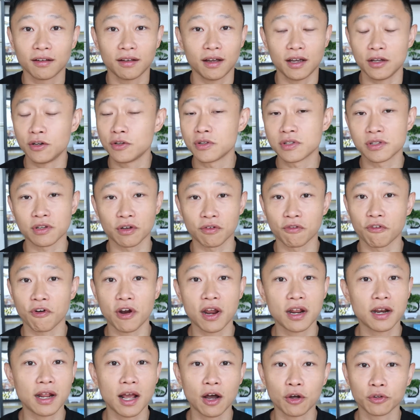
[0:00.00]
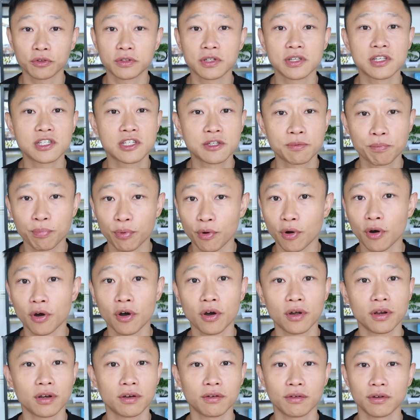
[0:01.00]
I know it's a great healthy
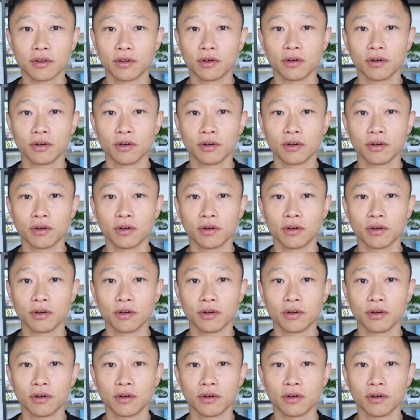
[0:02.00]
sport,